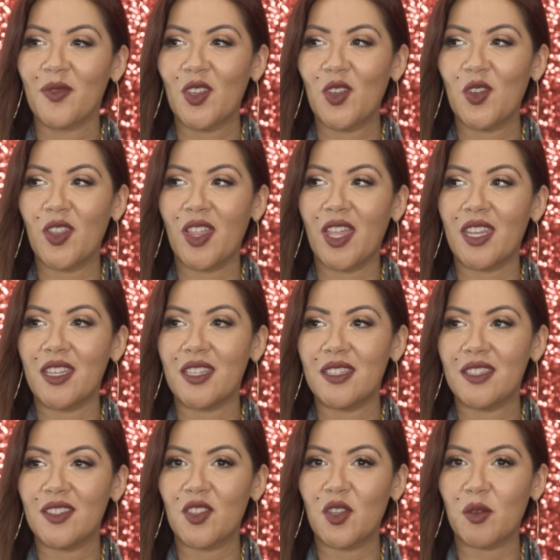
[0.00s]
Hold on,
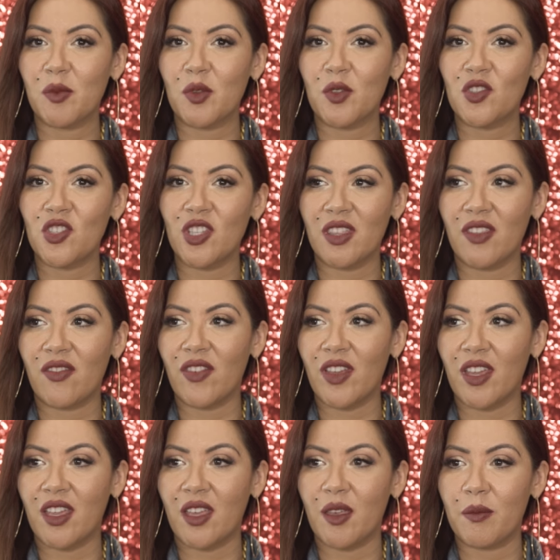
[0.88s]
Turbo, shut the
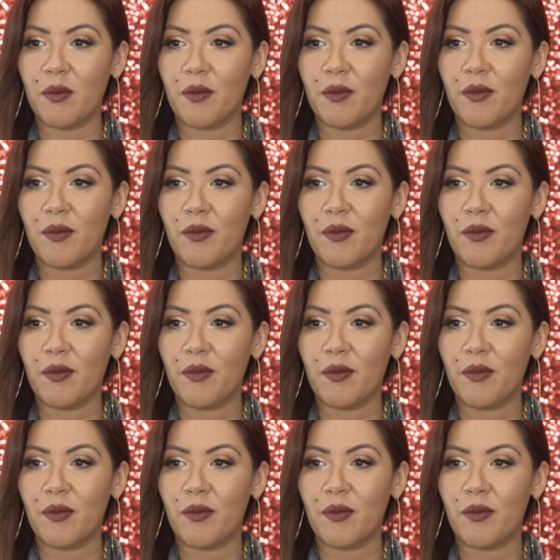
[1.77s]
up.